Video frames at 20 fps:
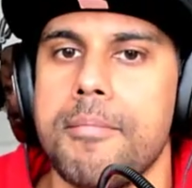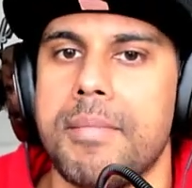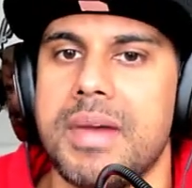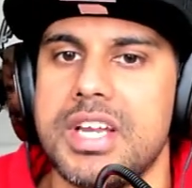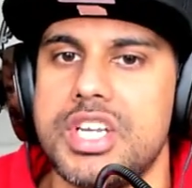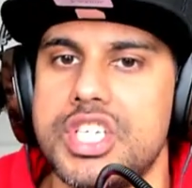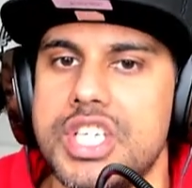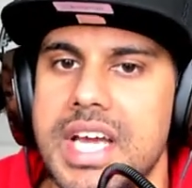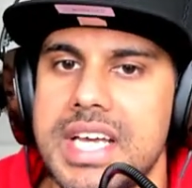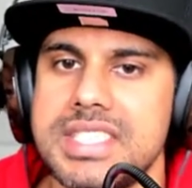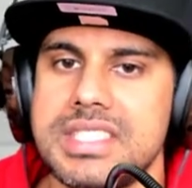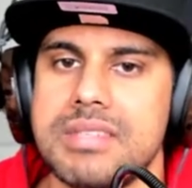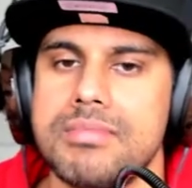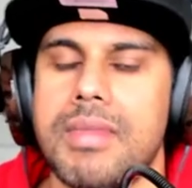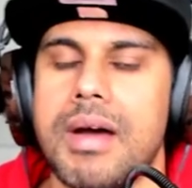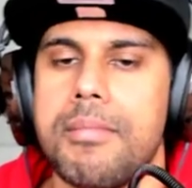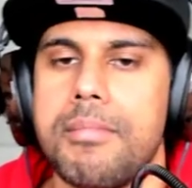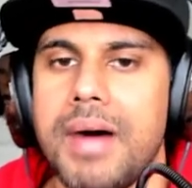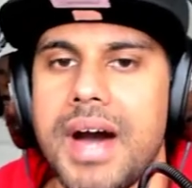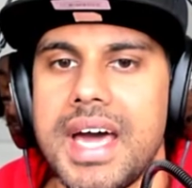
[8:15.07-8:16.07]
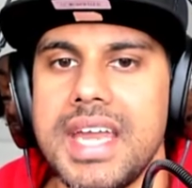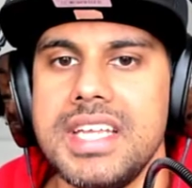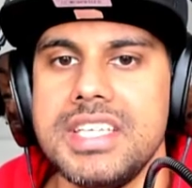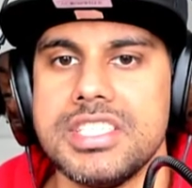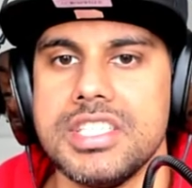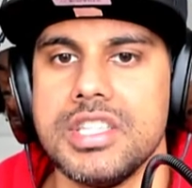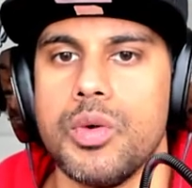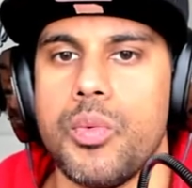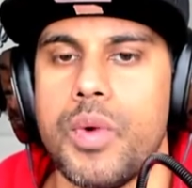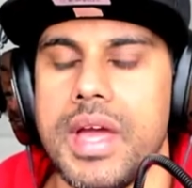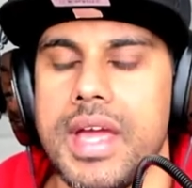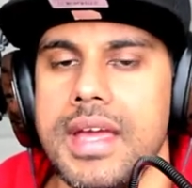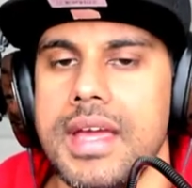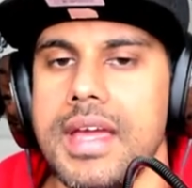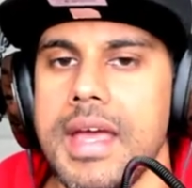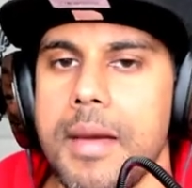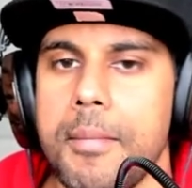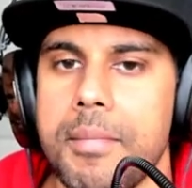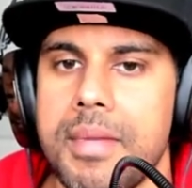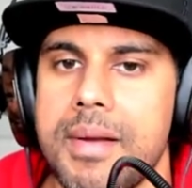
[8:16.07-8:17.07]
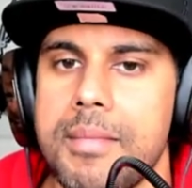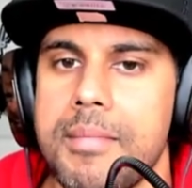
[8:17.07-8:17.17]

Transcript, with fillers: my chest and my body's in the way, but